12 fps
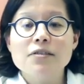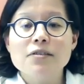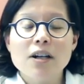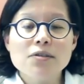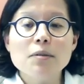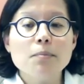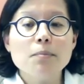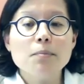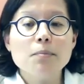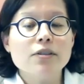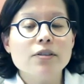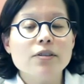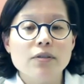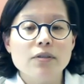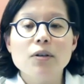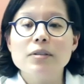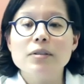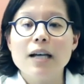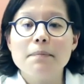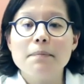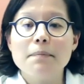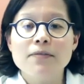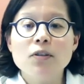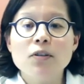So also important to note that
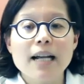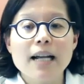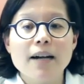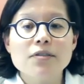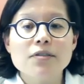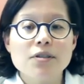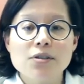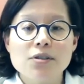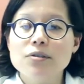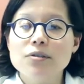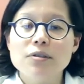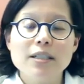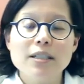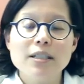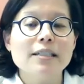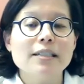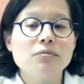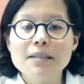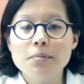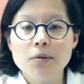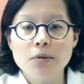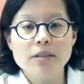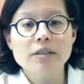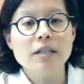before and after surgery, it's really
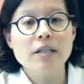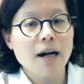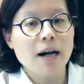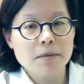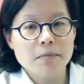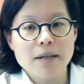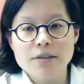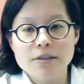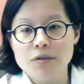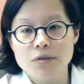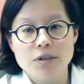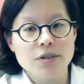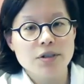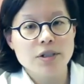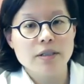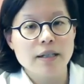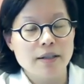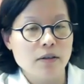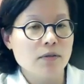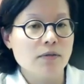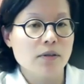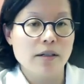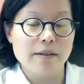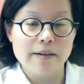important to optimize nutrition and
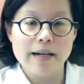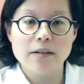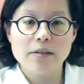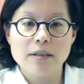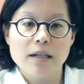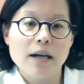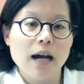overall health.